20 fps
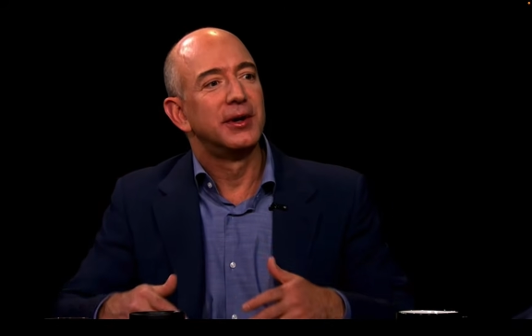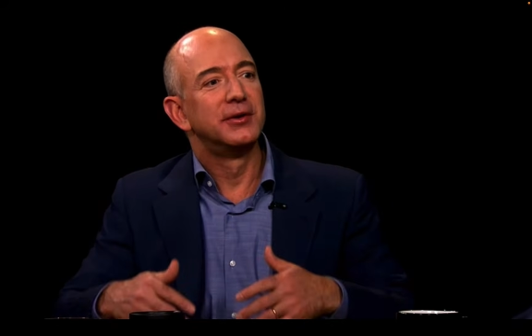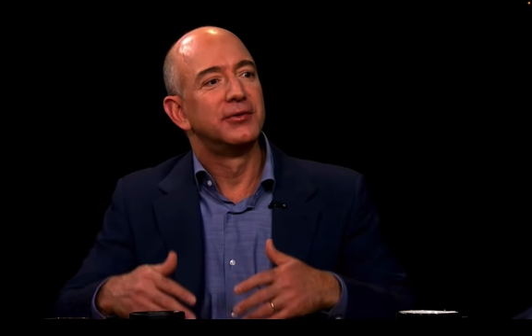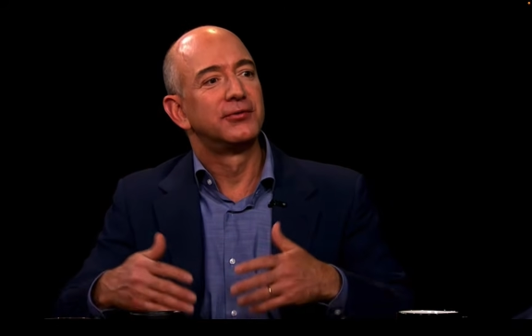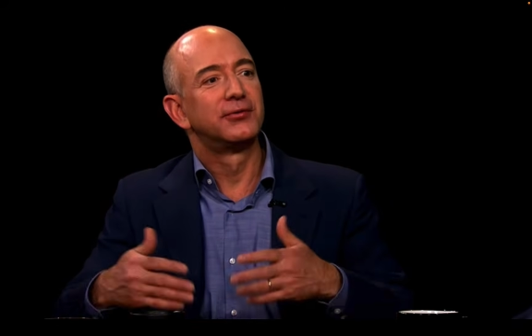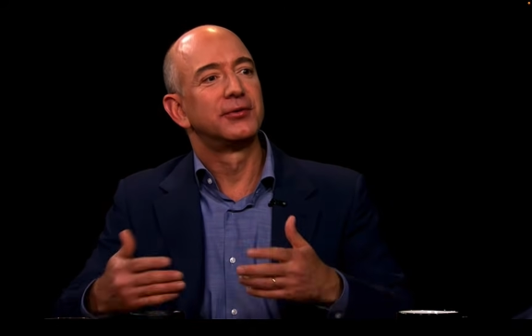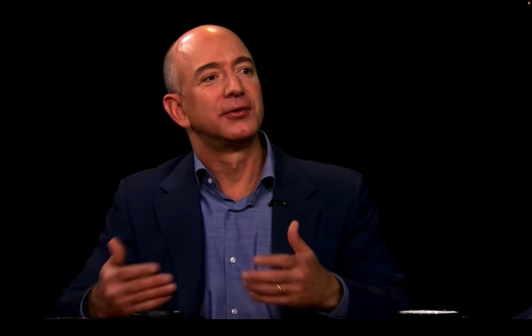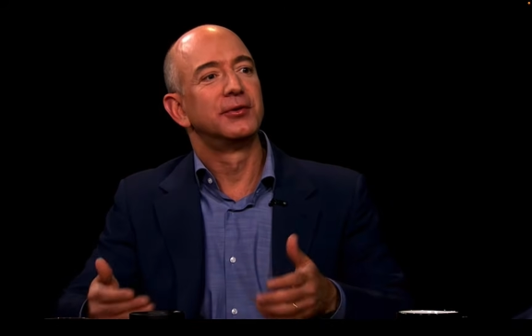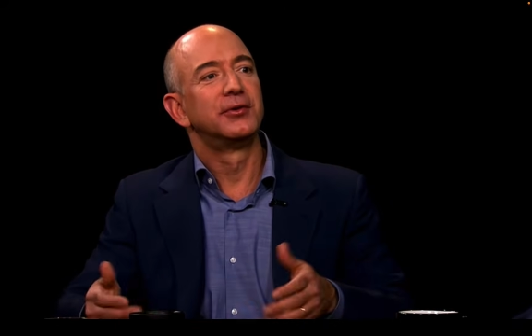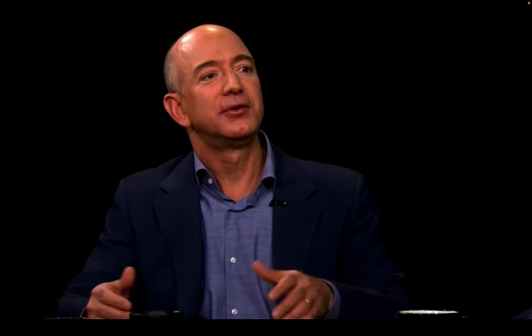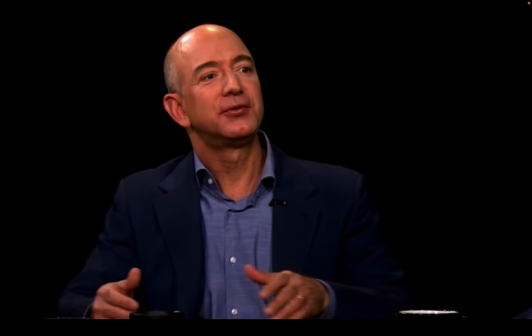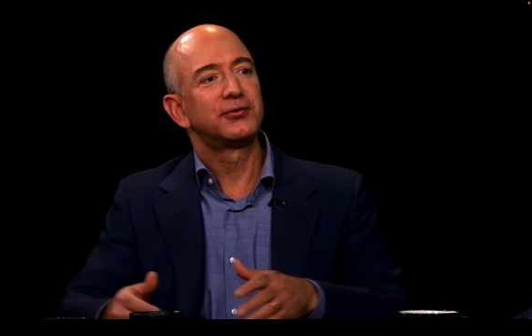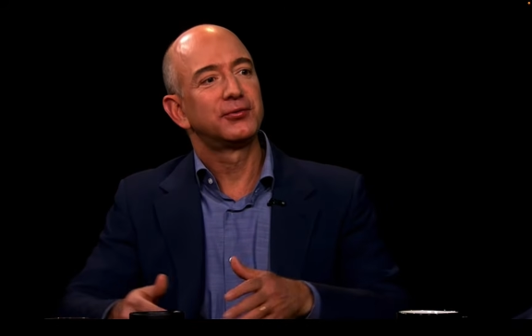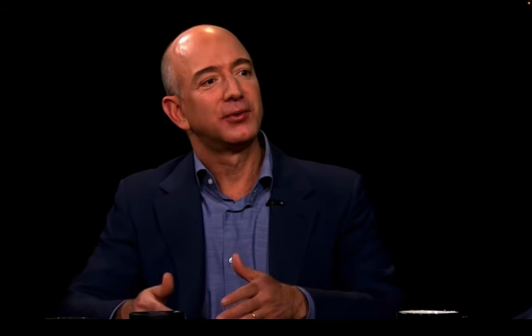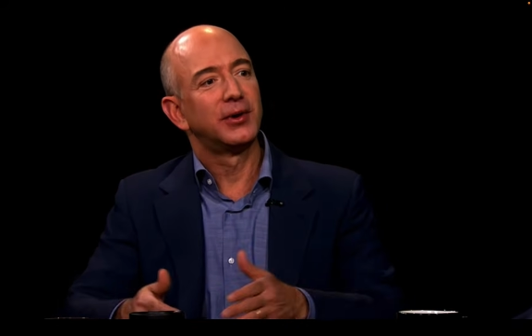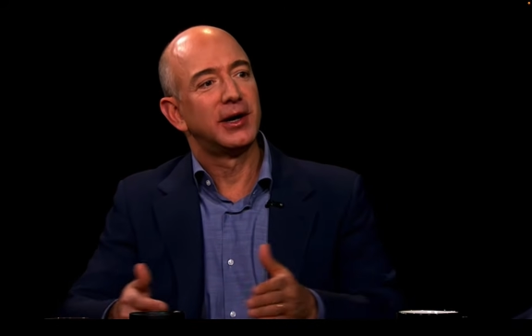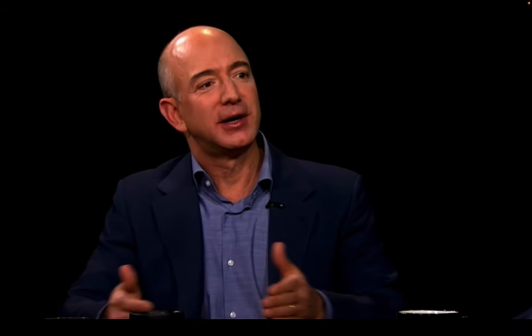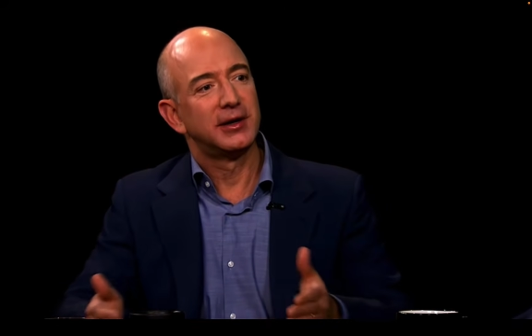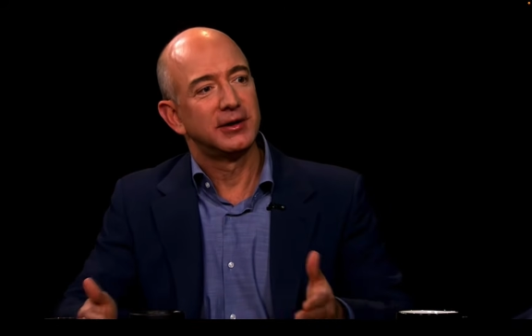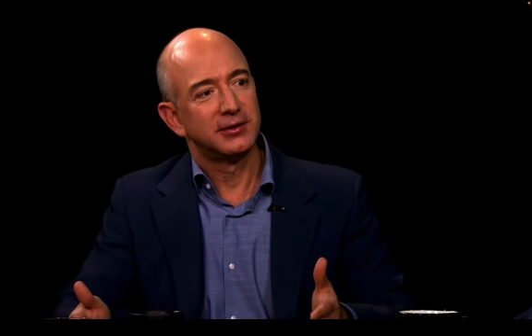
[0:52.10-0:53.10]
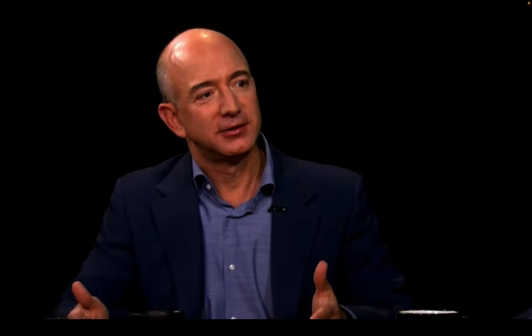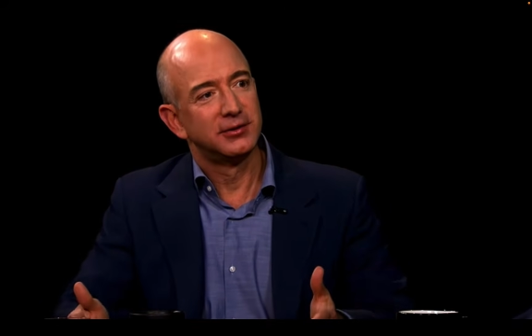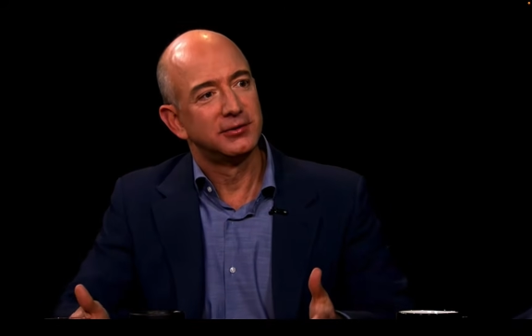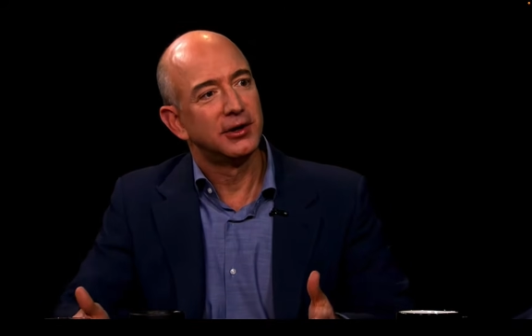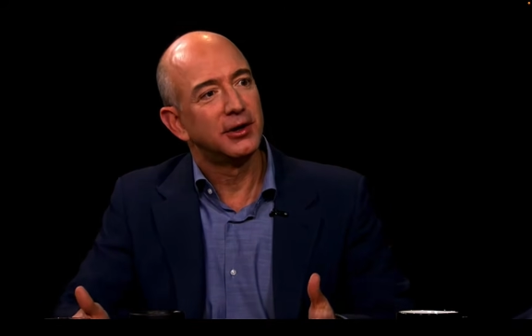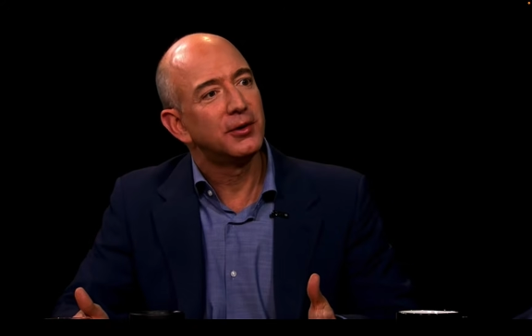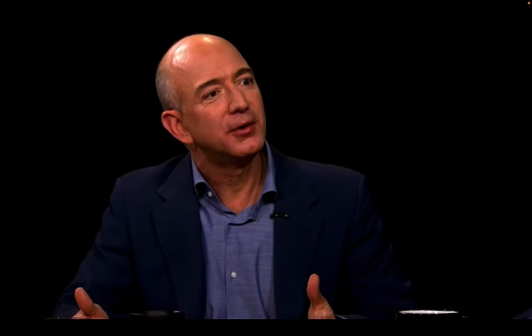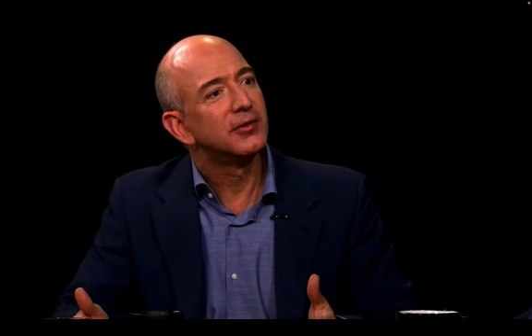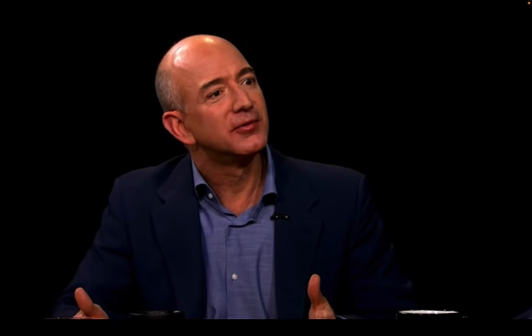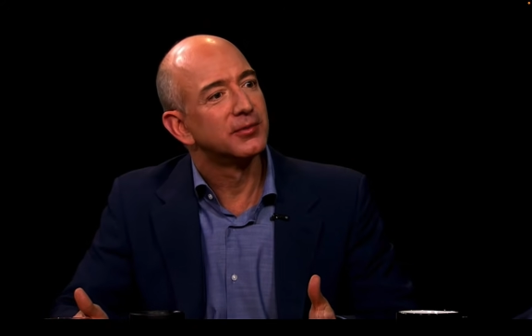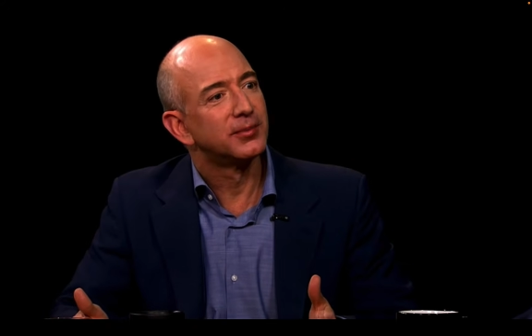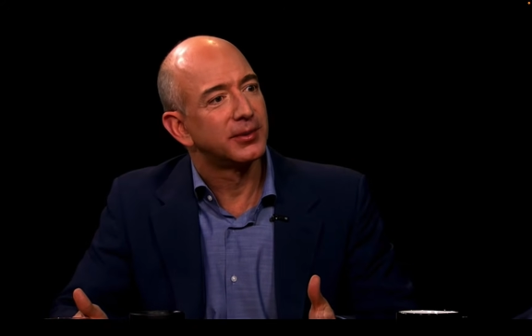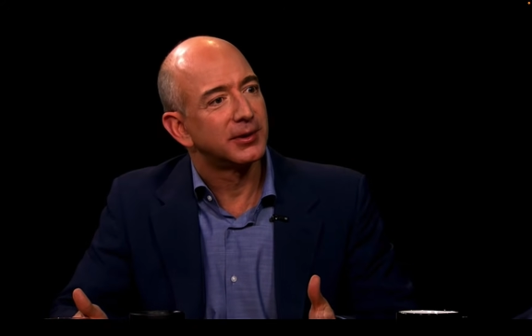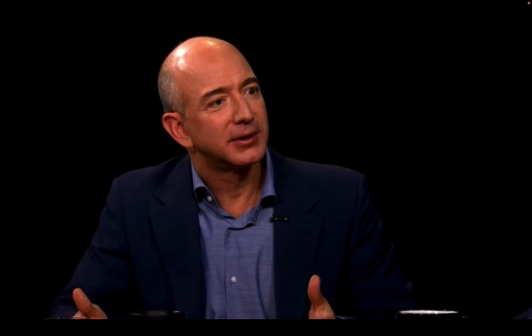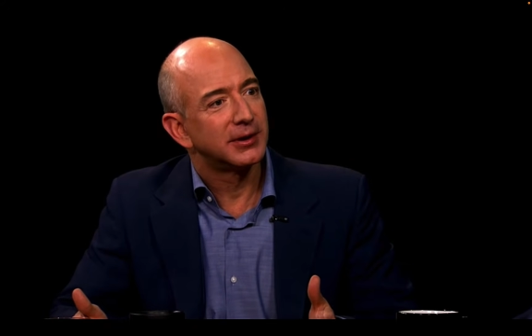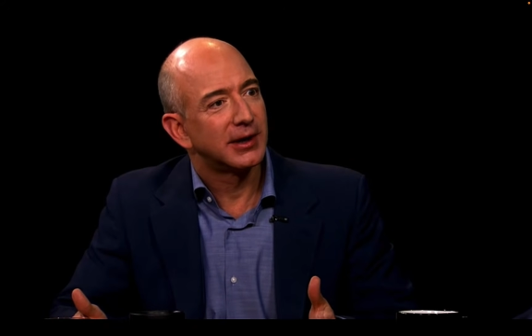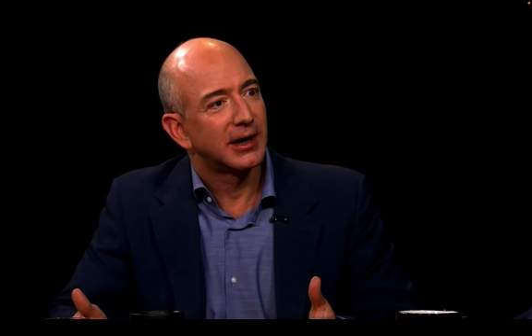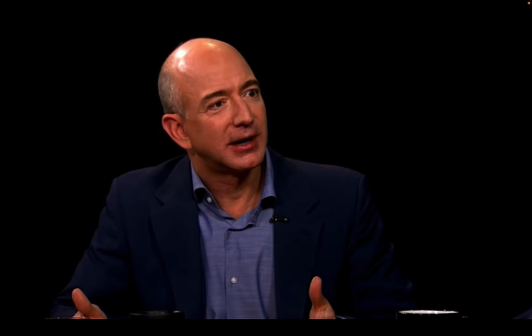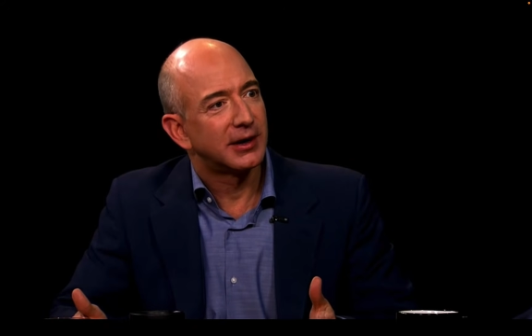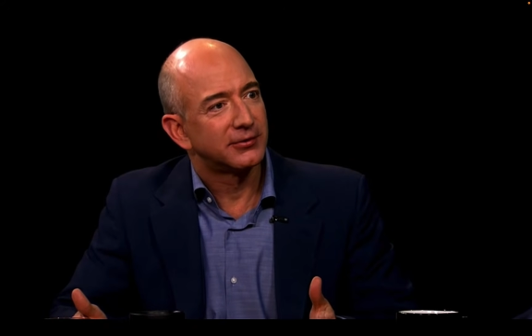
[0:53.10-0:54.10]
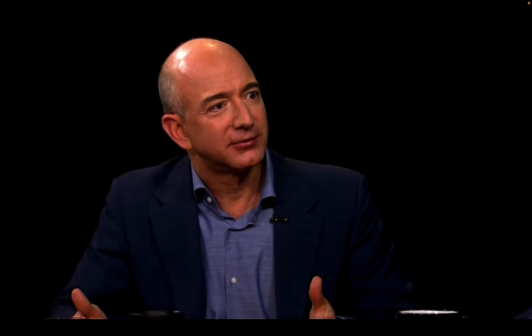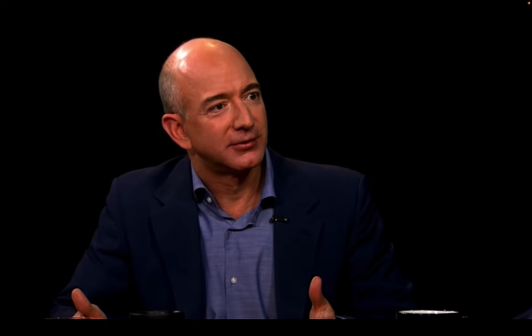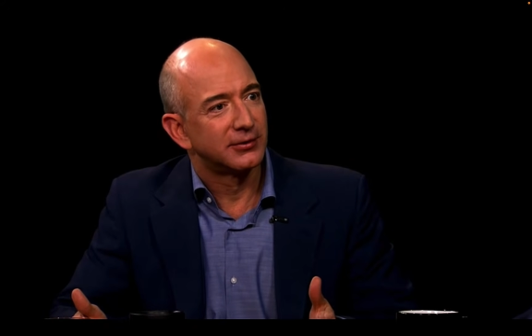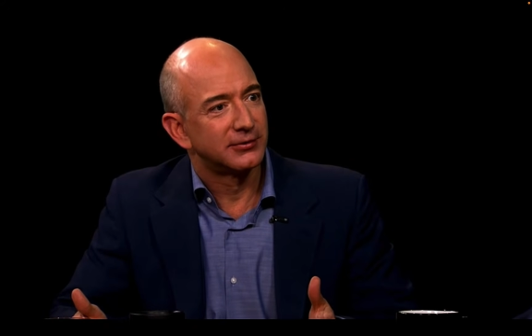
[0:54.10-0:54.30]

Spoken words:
And so this way, everybody has